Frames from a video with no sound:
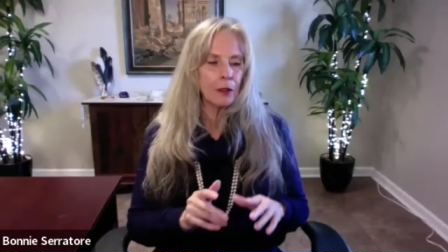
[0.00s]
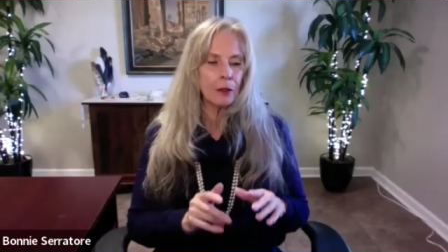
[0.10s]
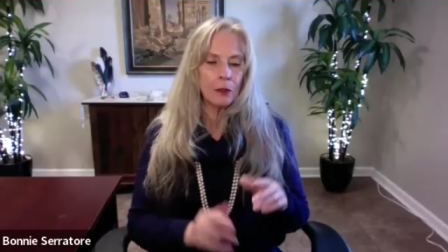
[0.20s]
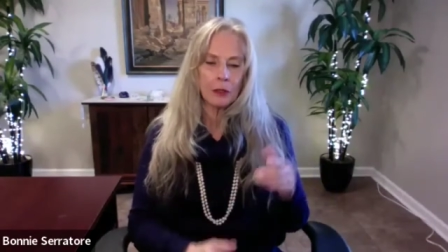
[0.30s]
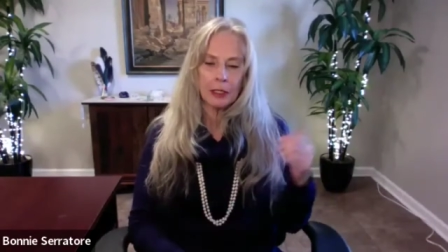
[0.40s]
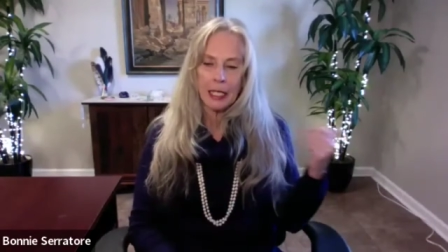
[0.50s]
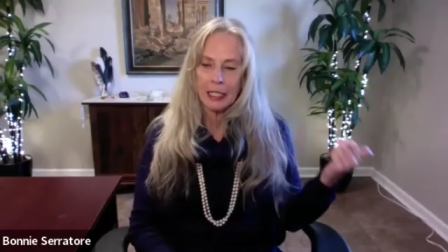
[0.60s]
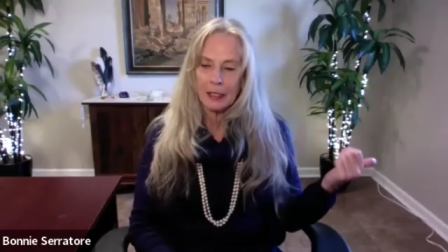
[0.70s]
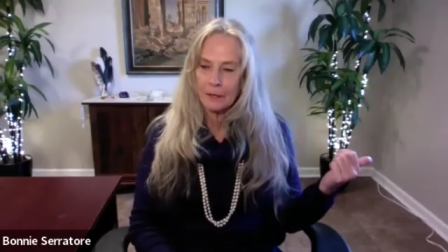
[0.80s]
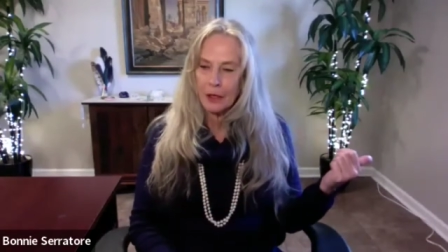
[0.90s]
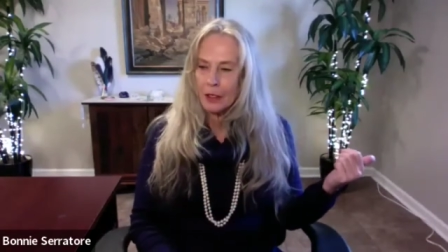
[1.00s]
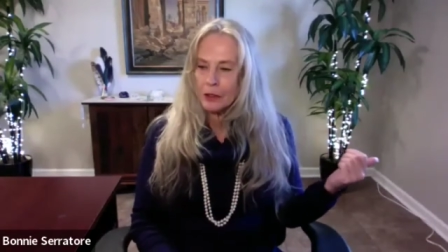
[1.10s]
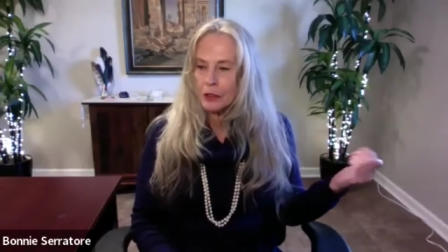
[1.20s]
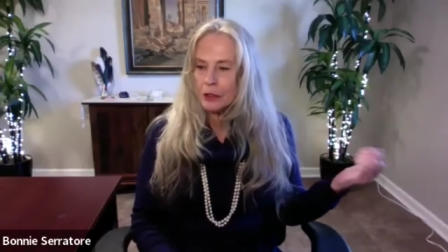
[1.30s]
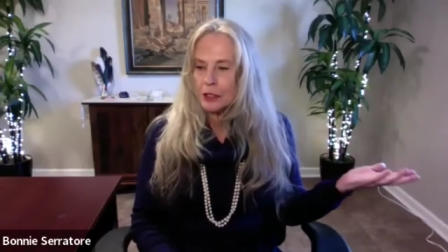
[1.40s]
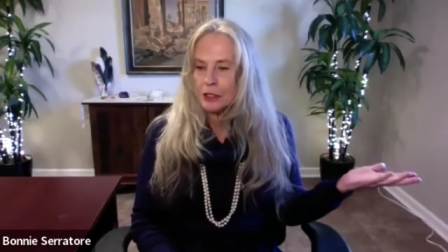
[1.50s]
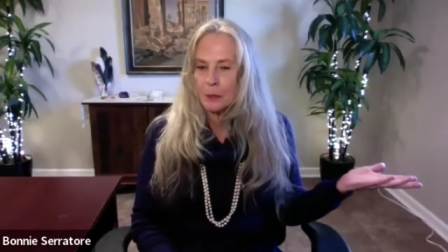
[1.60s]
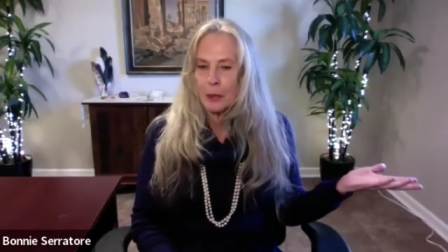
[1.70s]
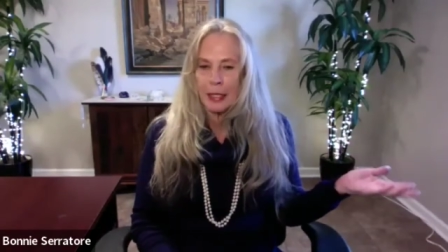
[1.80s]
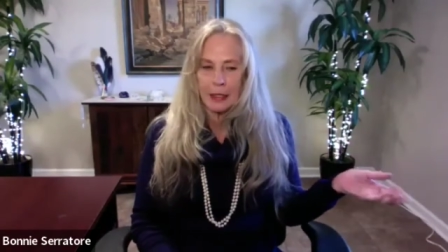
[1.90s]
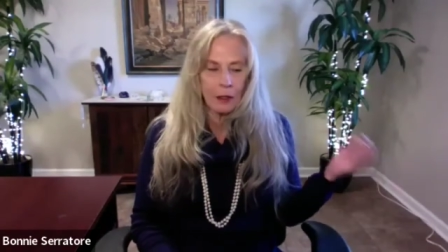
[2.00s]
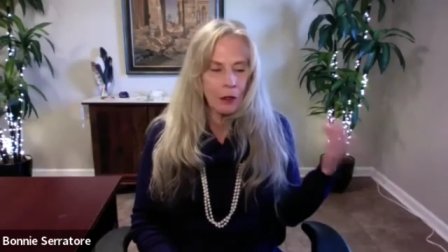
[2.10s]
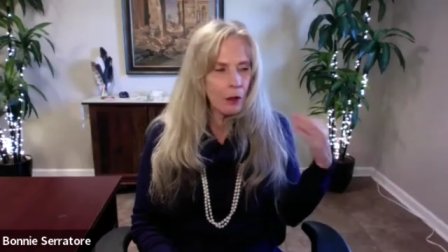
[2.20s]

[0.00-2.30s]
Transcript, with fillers: Oh, the negative thoughts are dissipating.